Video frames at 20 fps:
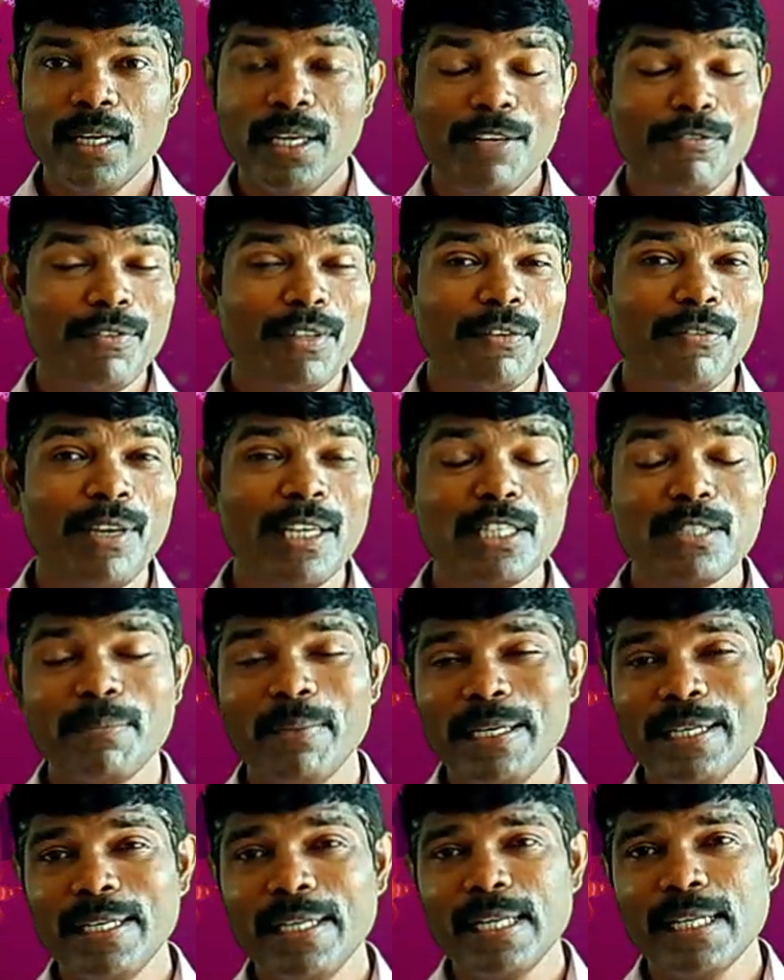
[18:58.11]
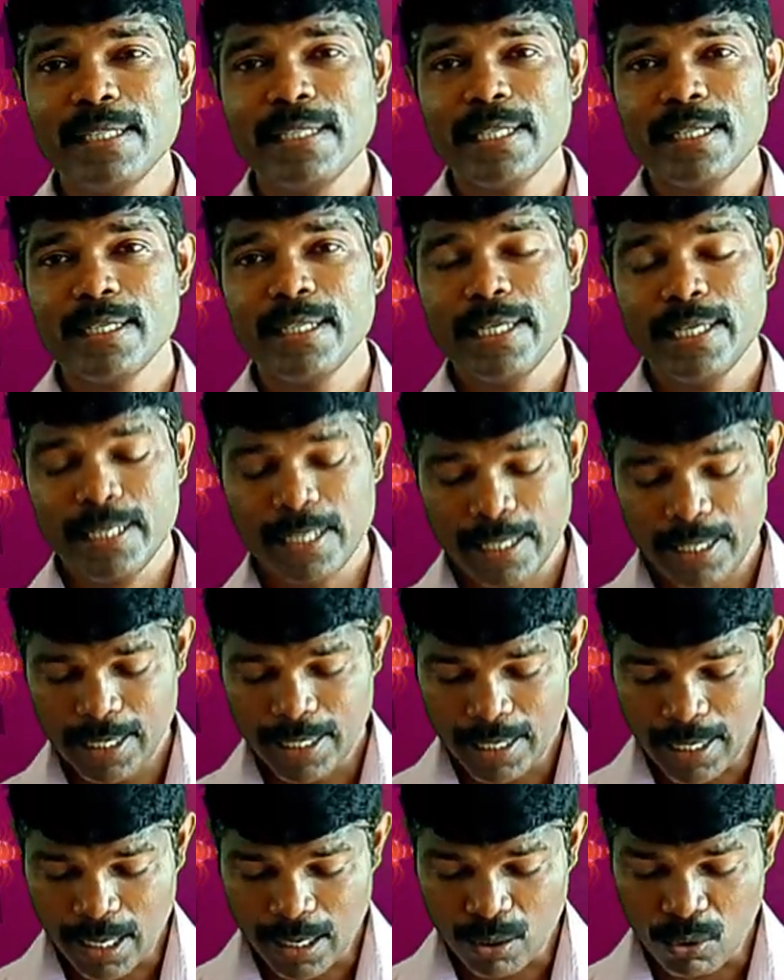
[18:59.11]
If the waste materials generated
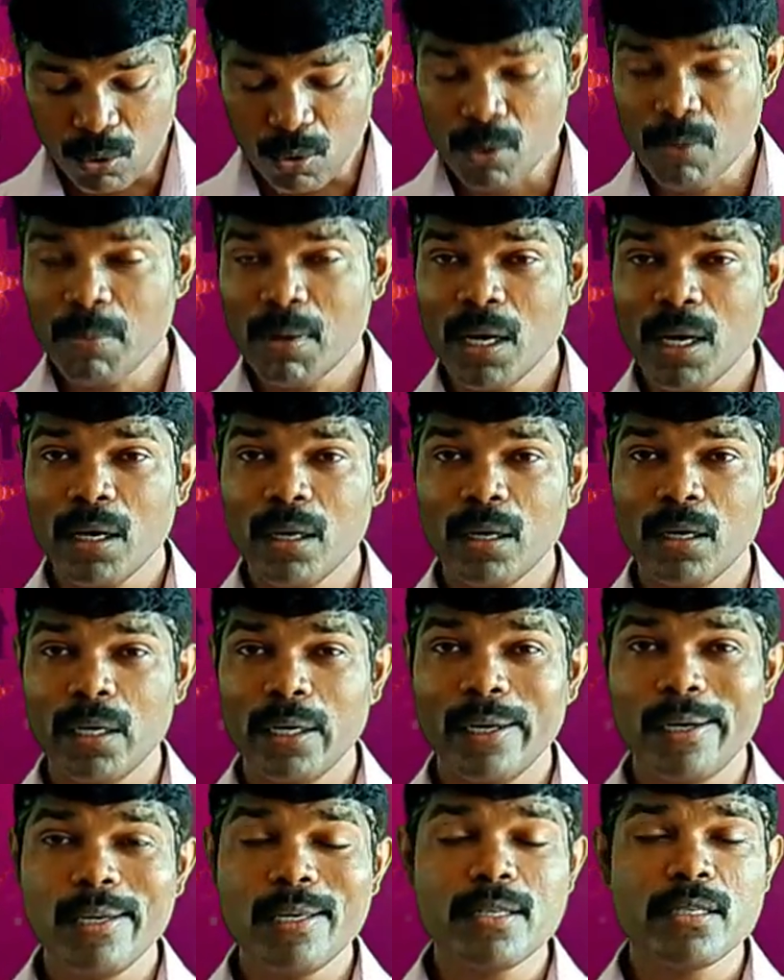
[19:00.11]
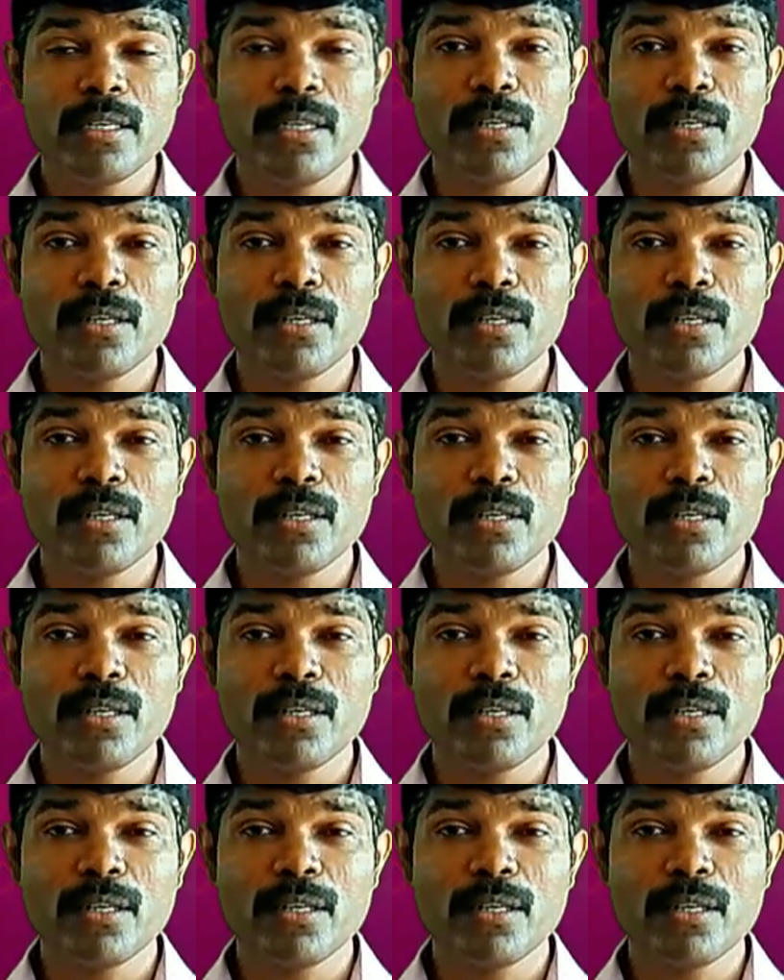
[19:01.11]
in our home are released